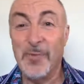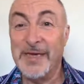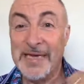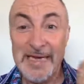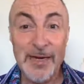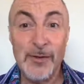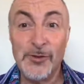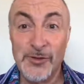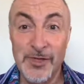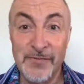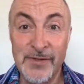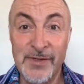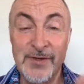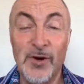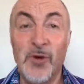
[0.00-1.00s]
or being
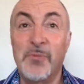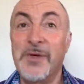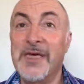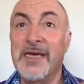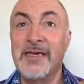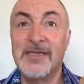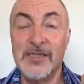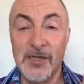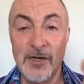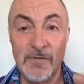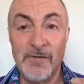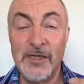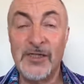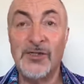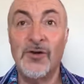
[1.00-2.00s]
ego-driven, or being
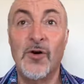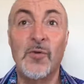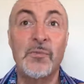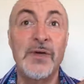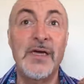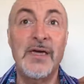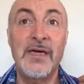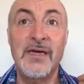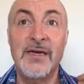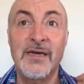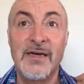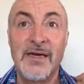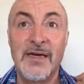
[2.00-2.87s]
selfish, or being,